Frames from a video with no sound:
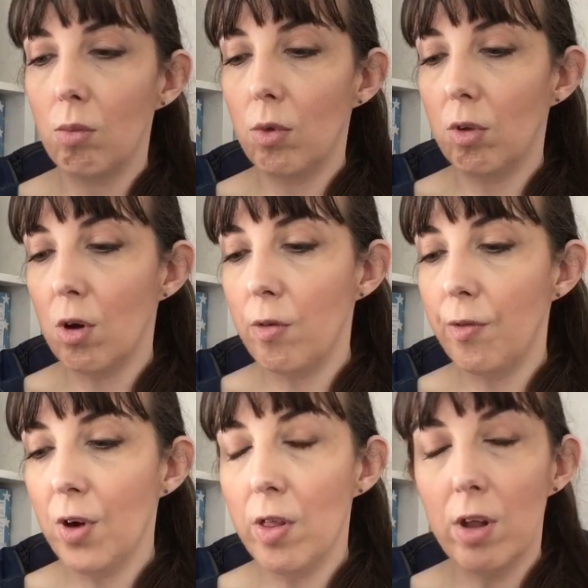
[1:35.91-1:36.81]
So
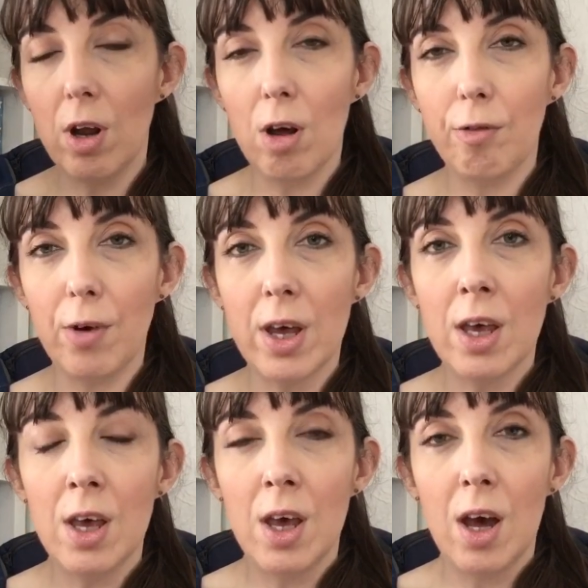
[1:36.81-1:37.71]
further than halfway.
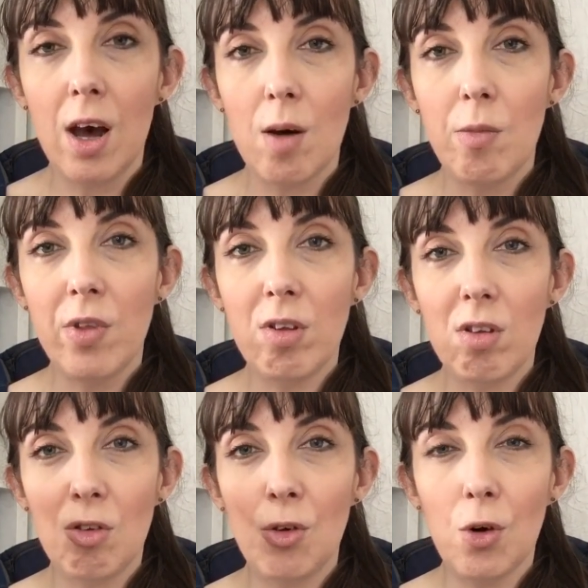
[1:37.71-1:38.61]
This
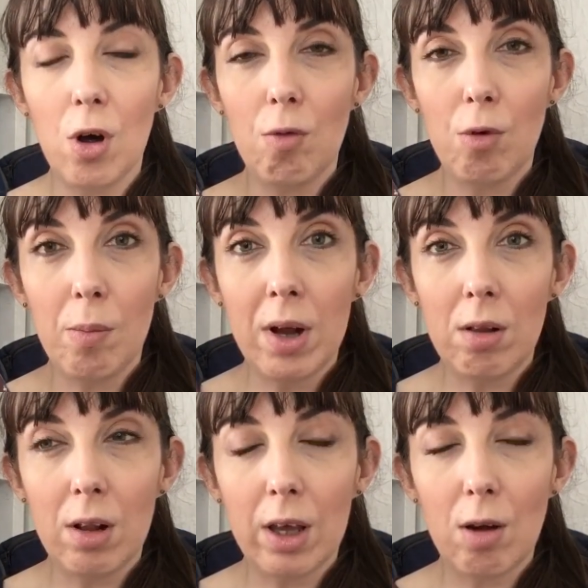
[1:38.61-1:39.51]
is not a
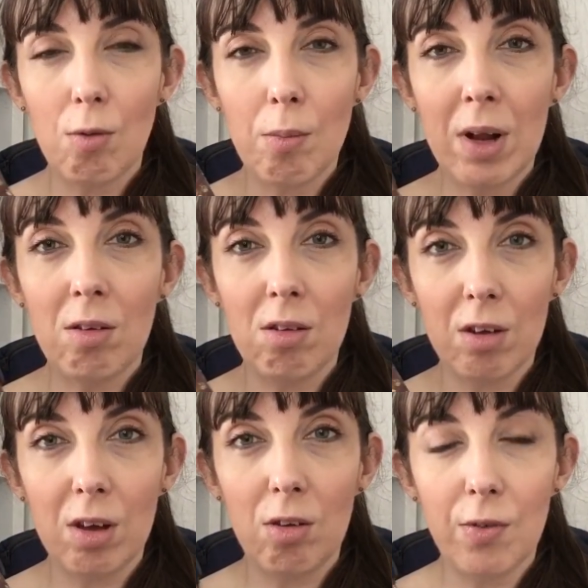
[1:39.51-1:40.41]

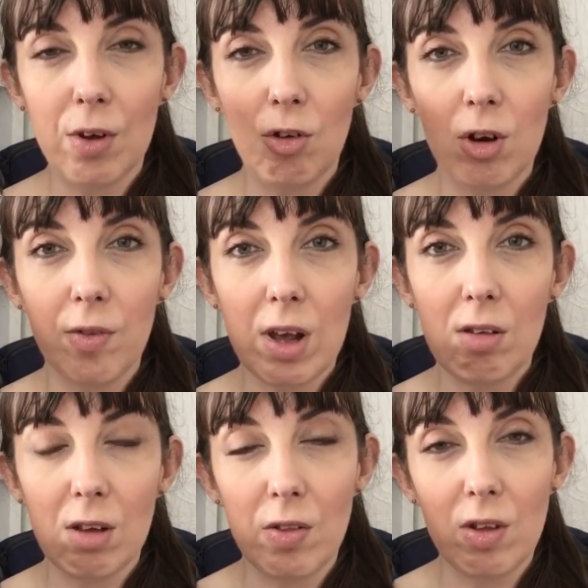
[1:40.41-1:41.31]
romanticized version of Esther.